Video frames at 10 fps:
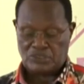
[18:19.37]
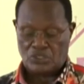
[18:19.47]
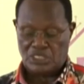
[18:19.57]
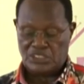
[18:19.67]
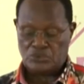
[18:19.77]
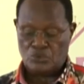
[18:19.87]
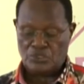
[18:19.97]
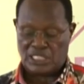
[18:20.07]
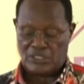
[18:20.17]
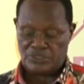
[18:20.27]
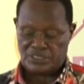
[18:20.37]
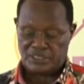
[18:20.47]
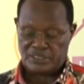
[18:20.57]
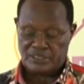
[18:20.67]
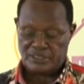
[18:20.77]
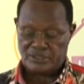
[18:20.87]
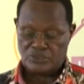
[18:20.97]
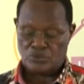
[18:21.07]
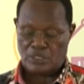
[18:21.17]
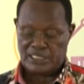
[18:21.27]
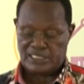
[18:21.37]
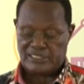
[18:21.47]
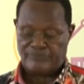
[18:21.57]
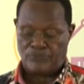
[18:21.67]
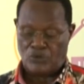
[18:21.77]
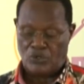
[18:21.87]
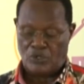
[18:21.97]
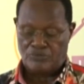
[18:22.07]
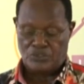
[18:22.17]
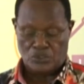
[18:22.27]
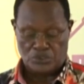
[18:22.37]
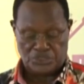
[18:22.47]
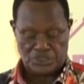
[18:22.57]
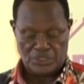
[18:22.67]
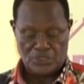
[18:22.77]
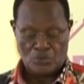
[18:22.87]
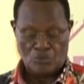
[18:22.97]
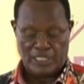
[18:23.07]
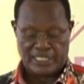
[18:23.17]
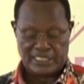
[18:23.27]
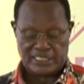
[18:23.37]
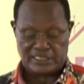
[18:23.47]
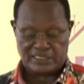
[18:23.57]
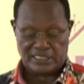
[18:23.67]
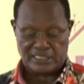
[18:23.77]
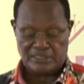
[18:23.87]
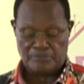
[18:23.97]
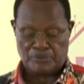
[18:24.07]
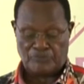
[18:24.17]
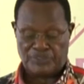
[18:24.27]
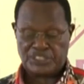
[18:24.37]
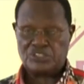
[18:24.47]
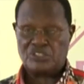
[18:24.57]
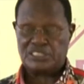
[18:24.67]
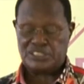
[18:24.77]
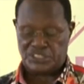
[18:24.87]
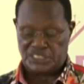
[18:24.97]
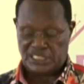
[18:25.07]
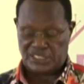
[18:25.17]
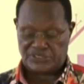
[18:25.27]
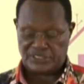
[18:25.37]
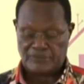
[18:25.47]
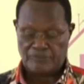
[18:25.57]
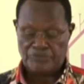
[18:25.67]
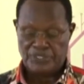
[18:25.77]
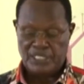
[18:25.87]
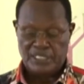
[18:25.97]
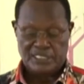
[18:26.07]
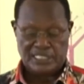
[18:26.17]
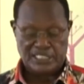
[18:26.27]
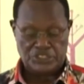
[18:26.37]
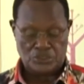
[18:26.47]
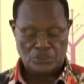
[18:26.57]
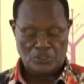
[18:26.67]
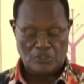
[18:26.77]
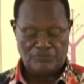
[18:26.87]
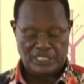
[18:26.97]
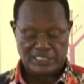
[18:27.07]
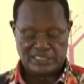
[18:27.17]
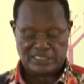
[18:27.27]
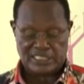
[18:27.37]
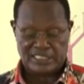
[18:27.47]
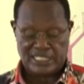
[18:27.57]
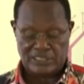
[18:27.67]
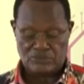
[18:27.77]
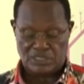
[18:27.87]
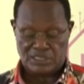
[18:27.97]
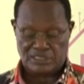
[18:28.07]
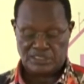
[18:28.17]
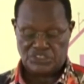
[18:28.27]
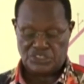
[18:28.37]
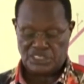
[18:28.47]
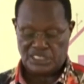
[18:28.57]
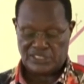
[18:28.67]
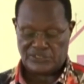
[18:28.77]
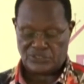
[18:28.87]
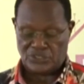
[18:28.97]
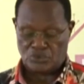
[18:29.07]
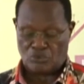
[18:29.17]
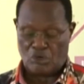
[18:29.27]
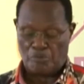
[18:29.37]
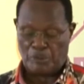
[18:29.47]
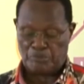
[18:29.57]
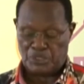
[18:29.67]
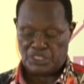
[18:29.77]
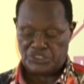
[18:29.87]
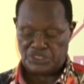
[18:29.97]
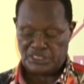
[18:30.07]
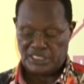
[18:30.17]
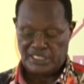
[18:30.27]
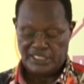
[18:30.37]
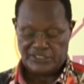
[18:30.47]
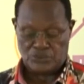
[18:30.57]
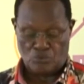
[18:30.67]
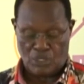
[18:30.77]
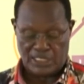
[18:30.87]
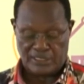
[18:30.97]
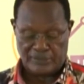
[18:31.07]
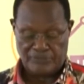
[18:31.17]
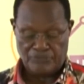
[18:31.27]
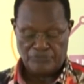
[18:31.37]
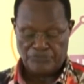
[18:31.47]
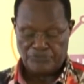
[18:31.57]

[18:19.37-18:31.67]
but only 2,204 of those were registered professional engineers. The ratio of registered graduate engineers to our population is 1